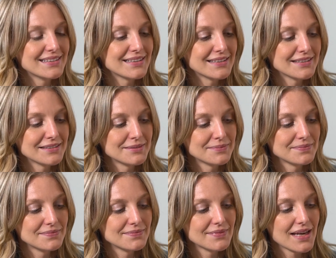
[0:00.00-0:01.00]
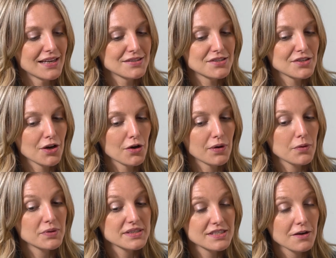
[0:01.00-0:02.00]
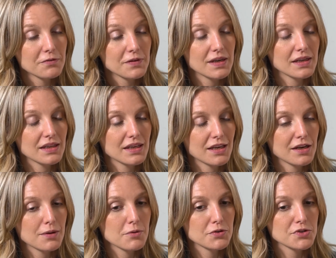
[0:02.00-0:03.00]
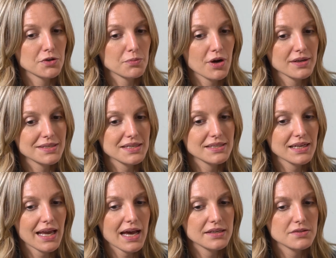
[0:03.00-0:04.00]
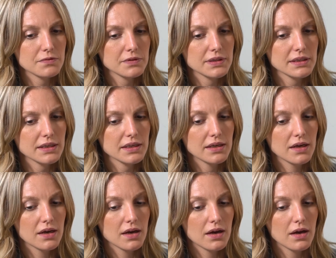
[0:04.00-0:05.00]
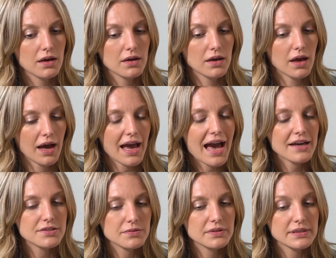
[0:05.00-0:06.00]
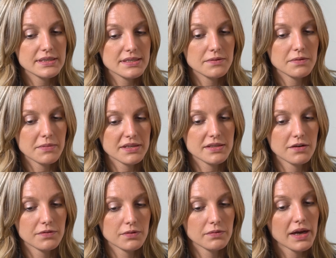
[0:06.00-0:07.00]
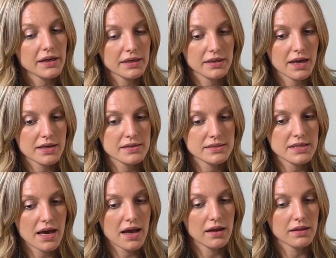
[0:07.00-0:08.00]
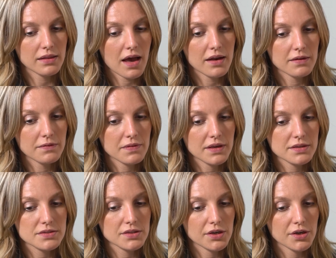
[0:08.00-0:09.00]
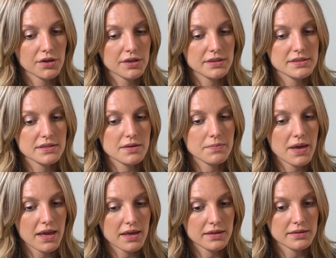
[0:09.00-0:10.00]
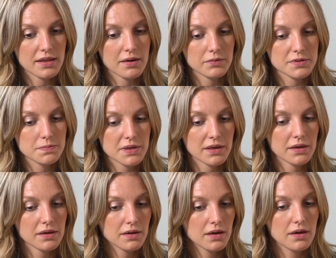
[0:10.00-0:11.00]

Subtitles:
And so it was definitely an emotional process, and I had to really sit with myself and recognize that a lot of the insecurities and the pain that was being